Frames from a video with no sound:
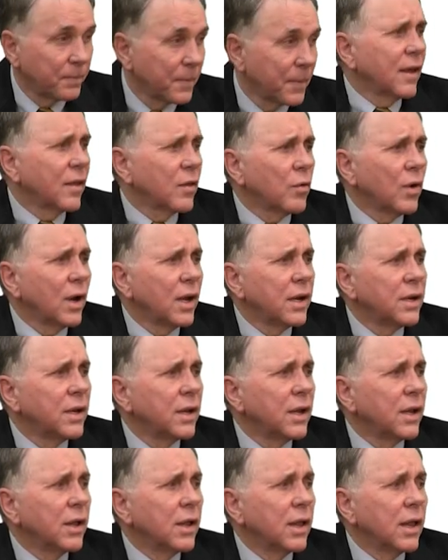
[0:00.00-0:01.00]
The other
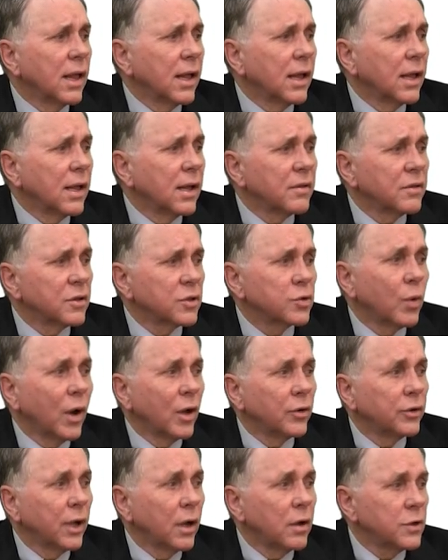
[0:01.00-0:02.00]
one uh, that's
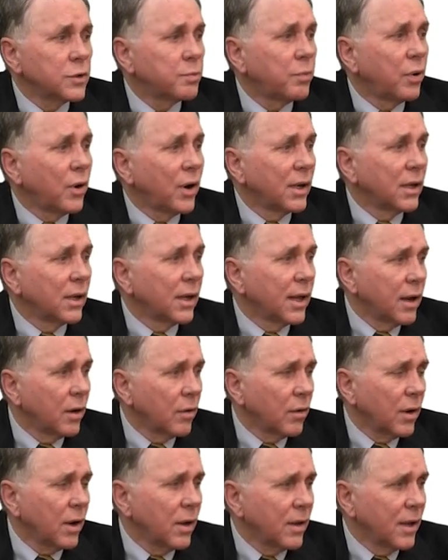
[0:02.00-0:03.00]
well known is
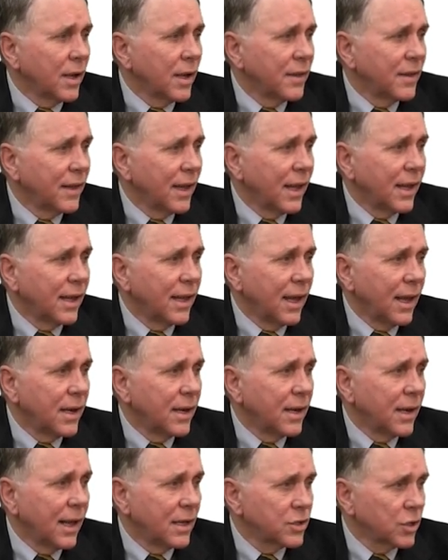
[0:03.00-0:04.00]
Pylera, and
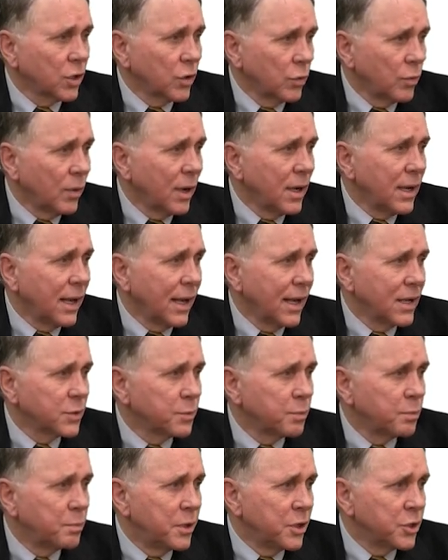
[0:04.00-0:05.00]
again, that's a good one. It
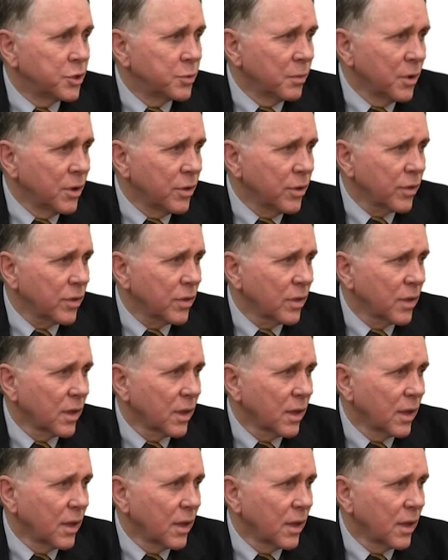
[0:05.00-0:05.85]
has bismuth,